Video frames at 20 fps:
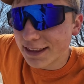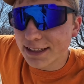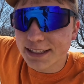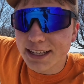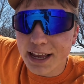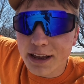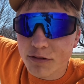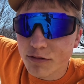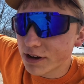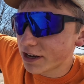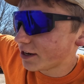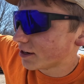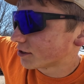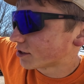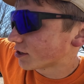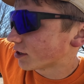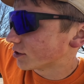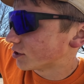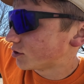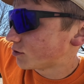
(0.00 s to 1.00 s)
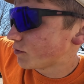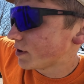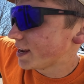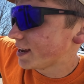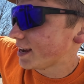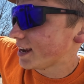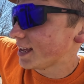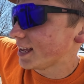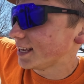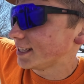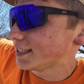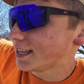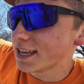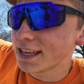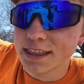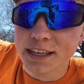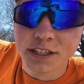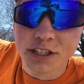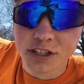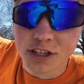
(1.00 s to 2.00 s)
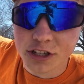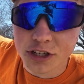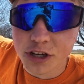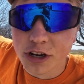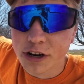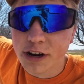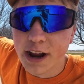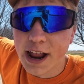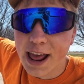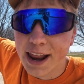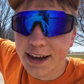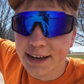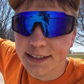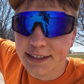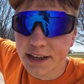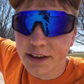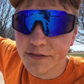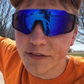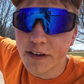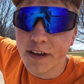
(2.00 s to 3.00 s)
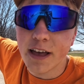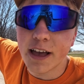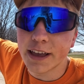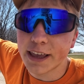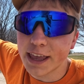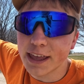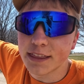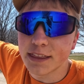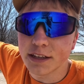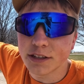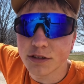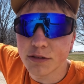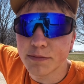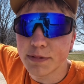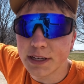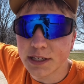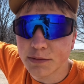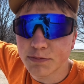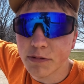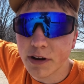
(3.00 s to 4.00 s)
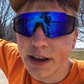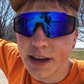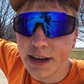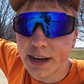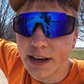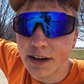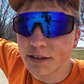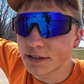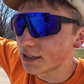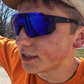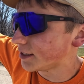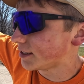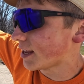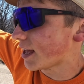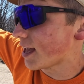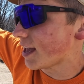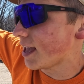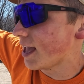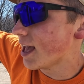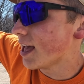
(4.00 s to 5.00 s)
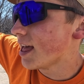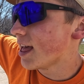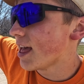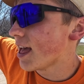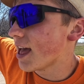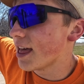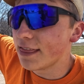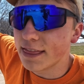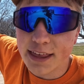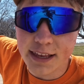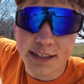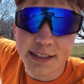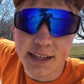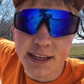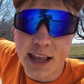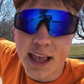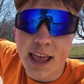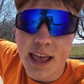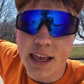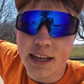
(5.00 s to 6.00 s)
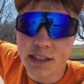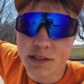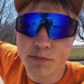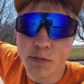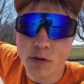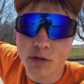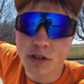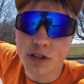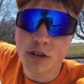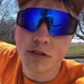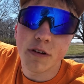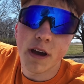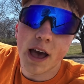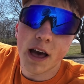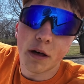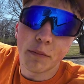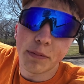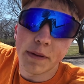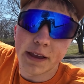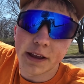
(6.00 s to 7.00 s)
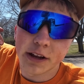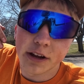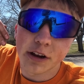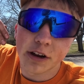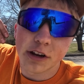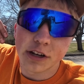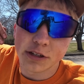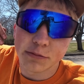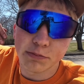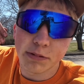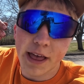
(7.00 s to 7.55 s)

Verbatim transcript: the second one here is called Sweet and Easy. This is a sugar additive. Again, this will be sprayed here today. And this is supposed to help encourage